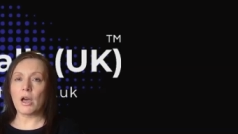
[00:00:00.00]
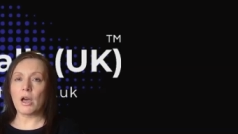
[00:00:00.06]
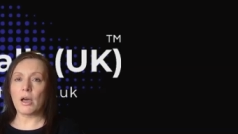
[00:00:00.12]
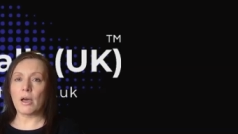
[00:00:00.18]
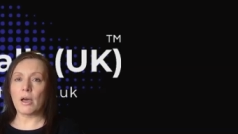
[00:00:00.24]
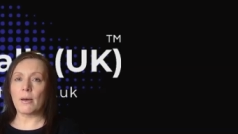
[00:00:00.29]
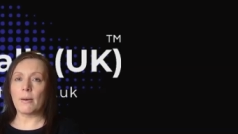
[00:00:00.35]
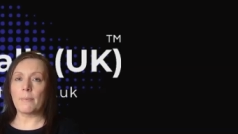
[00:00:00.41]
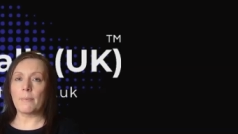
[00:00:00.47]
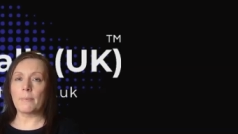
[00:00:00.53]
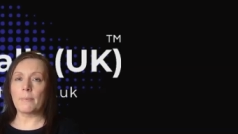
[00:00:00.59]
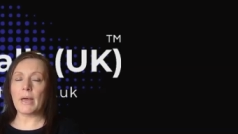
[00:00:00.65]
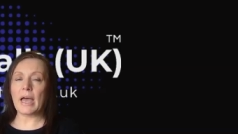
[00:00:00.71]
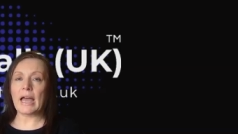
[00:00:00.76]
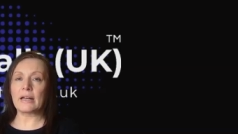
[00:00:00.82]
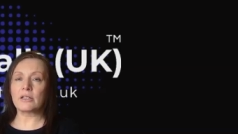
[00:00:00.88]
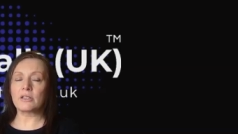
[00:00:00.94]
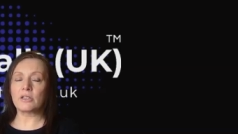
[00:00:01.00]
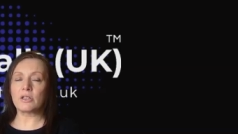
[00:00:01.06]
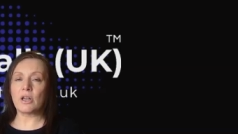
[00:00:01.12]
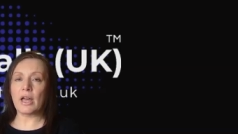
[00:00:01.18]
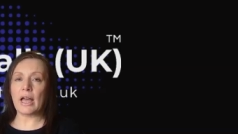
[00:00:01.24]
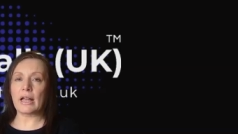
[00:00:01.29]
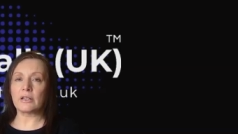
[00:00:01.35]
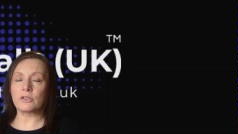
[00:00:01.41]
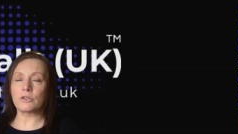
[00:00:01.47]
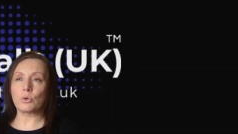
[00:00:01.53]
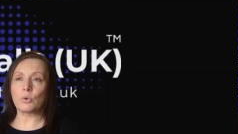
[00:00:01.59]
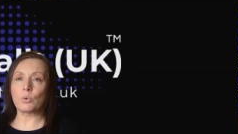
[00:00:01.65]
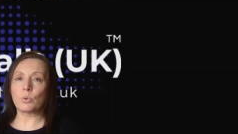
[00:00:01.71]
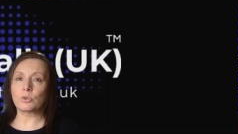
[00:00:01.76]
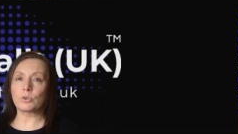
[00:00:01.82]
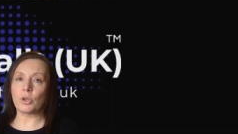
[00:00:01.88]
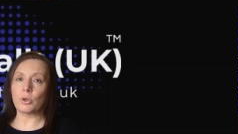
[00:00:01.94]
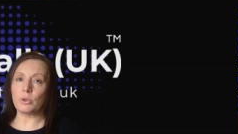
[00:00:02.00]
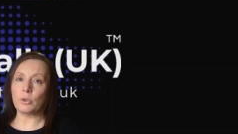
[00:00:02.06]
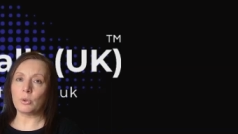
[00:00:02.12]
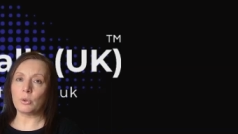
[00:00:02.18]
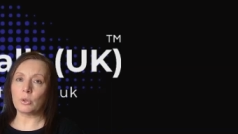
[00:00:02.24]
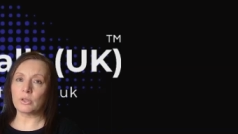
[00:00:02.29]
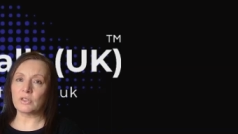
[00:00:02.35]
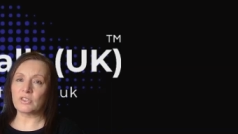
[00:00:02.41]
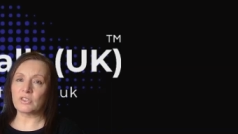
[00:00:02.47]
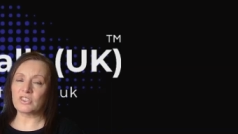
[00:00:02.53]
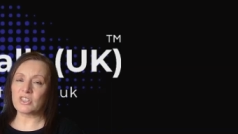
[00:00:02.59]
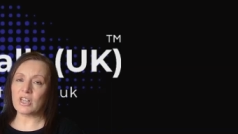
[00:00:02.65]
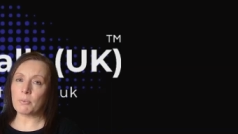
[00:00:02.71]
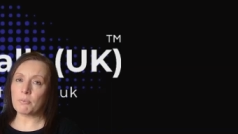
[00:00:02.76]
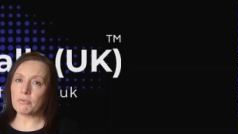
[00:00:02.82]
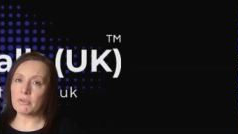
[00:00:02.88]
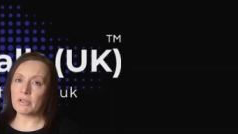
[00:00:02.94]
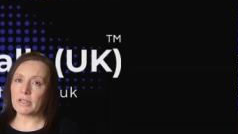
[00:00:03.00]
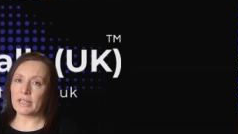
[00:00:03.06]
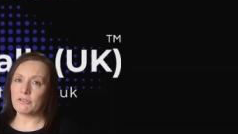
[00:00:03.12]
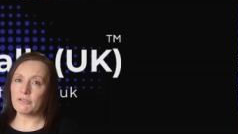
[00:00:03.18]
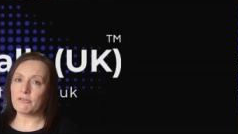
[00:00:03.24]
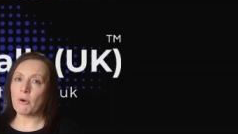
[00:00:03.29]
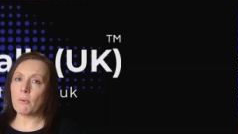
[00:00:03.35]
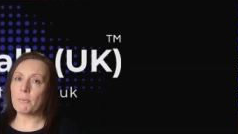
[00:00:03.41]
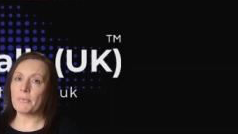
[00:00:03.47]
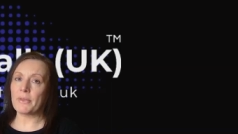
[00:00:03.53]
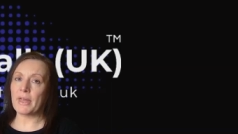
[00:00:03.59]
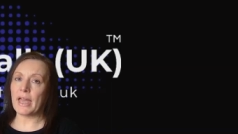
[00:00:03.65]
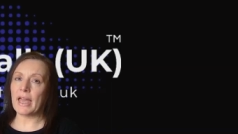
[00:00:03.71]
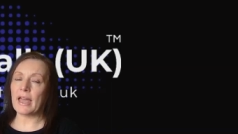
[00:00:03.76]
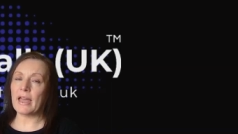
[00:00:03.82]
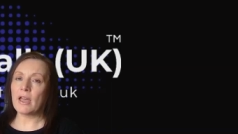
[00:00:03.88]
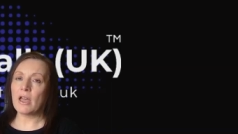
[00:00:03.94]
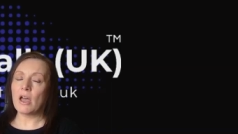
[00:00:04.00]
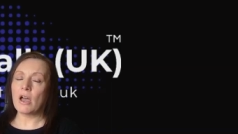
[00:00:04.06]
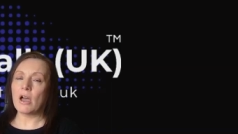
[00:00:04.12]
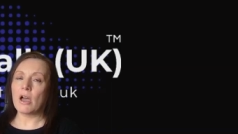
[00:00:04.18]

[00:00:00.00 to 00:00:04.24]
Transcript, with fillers: um, and and also you can separately from there